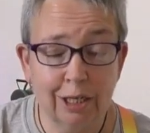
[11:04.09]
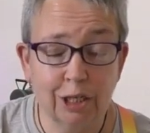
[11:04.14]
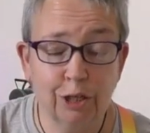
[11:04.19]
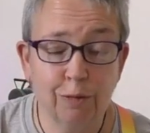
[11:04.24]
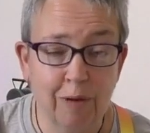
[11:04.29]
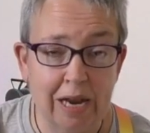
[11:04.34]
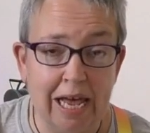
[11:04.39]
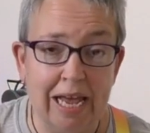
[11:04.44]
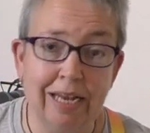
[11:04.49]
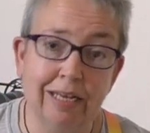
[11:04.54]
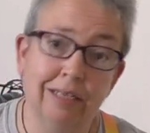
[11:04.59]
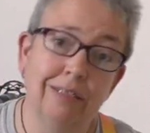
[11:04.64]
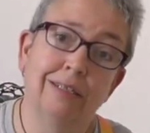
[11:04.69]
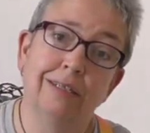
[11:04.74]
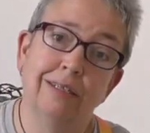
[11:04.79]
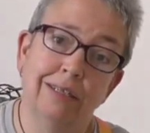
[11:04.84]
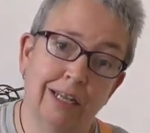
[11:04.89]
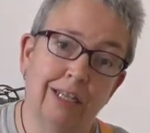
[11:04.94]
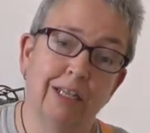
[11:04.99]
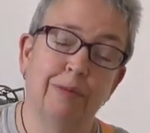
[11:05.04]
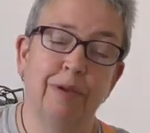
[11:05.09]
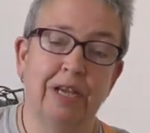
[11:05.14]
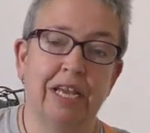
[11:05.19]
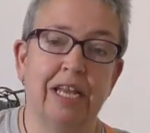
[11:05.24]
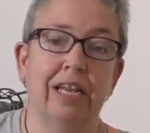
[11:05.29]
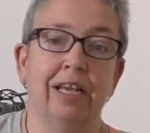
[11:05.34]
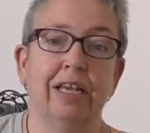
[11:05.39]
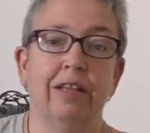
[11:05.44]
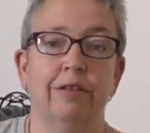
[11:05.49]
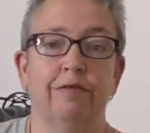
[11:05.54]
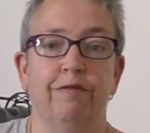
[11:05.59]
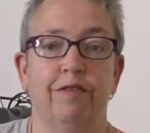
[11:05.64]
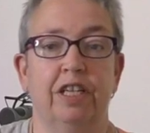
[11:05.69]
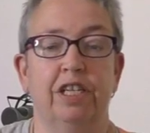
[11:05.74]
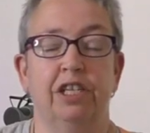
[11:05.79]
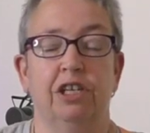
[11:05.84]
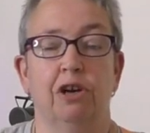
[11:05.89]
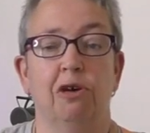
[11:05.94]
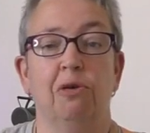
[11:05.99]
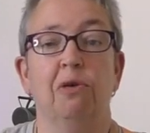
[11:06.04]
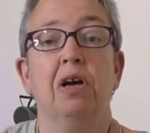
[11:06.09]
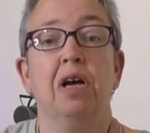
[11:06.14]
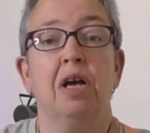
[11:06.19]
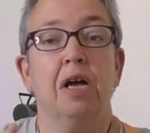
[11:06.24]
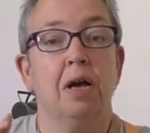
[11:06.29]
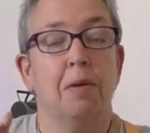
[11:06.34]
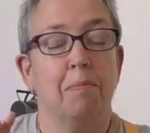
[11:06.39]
explained at the beginning of the video,